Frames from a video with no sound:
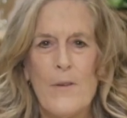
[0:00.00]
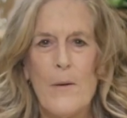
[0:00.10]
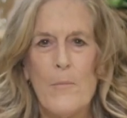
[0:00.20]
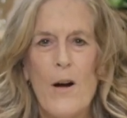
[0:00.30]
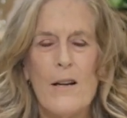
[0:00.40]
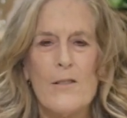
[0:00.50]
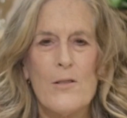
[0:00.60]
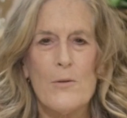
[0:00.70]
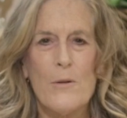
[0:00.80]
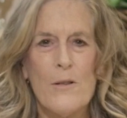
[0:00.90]
product
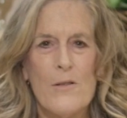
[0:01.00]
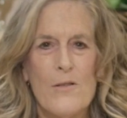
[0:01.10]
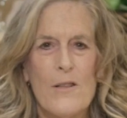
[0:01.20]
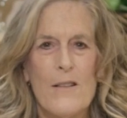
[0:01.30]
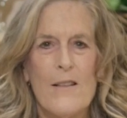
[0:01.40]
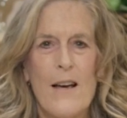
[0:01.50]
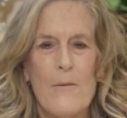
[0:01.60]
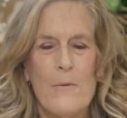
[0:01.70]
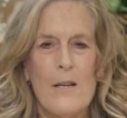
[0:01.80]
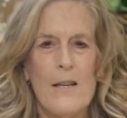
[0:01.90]
stores
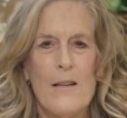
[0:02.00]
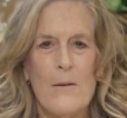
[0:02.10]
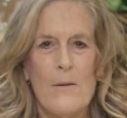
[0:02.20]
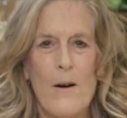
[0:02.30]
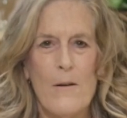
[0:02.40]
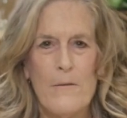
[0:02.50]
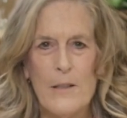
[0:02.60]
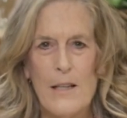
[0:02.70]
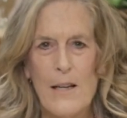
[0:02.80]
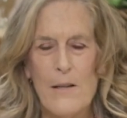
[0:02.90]
that we are
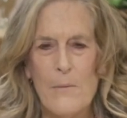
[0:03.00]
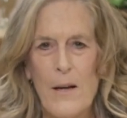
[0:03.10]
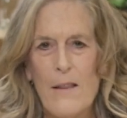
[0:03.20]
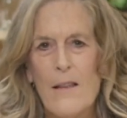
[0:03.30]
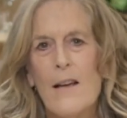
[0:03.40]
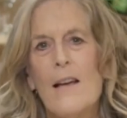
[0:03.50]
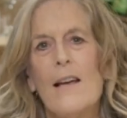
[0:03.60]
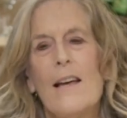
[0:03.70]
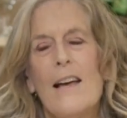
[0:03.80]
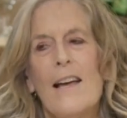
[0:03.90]
affiliated with.
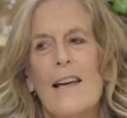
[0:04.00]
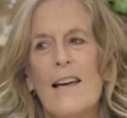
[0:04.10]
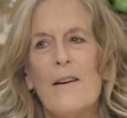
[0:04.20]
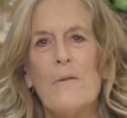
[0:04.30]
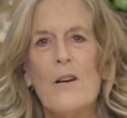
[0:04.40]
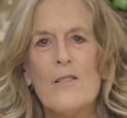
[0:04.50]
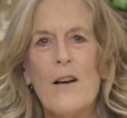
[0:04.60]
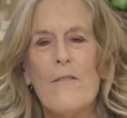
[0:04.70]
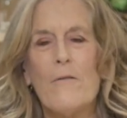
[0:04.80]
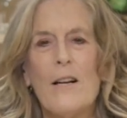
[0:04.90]
And we
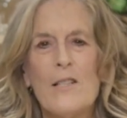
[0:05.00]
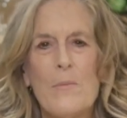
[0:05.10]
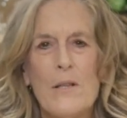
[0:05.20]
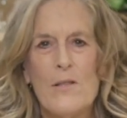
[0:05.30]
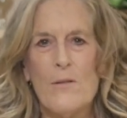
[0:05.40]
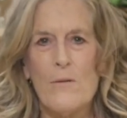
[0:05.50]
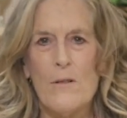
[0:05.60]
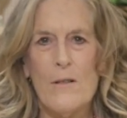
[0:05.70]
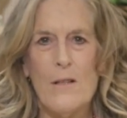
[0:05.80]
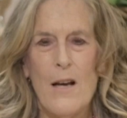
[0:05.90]
also have a recipe
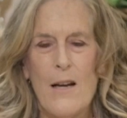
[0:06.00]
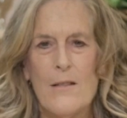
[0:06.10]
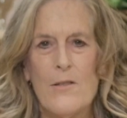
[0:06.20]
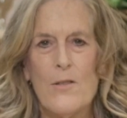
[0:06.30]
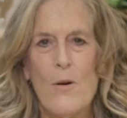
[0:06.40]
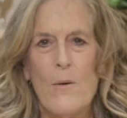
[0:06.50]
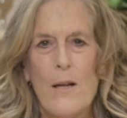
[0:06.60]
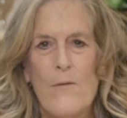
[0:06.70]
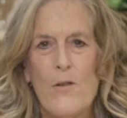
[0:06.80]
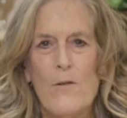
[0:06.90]
store online. So
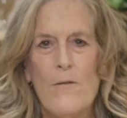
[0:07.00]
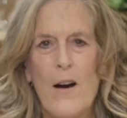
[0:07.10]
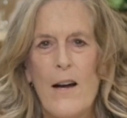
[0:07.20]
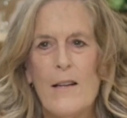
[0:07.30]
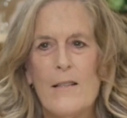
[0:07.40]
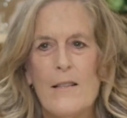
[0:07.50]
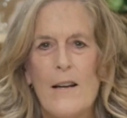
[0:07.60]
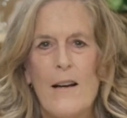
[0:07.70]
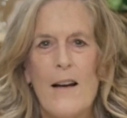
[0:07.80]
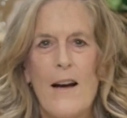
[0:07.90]
if you find
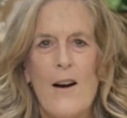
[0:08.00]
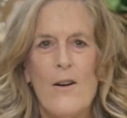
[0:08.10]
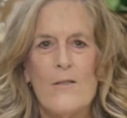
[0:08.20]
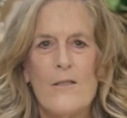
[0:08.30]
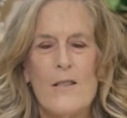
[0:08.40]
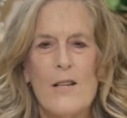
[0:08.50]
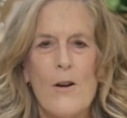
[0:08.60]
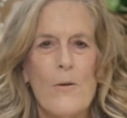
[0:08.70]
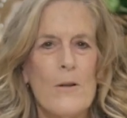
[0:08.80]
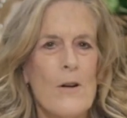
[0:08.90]
out,
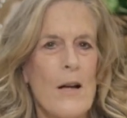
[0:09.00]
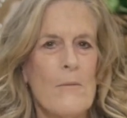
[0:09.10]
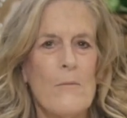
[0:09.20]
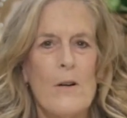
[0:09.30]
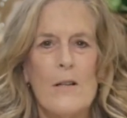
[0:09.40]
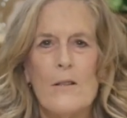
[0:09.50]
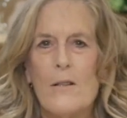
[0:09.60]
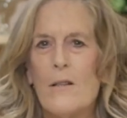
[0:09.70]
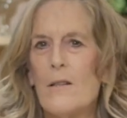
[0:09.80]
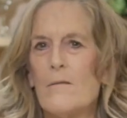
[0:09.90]
and want to
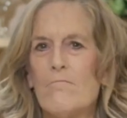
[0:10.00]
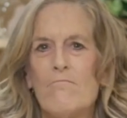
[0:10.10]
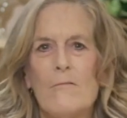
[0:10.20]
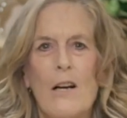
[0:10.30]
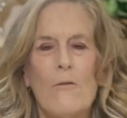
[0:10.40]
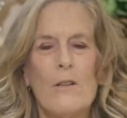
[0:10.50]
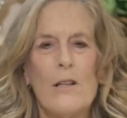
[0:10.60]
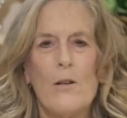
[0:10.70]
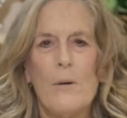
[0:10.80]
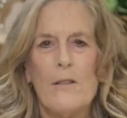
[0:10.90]
learn a
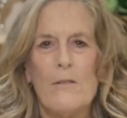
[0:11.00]
really quick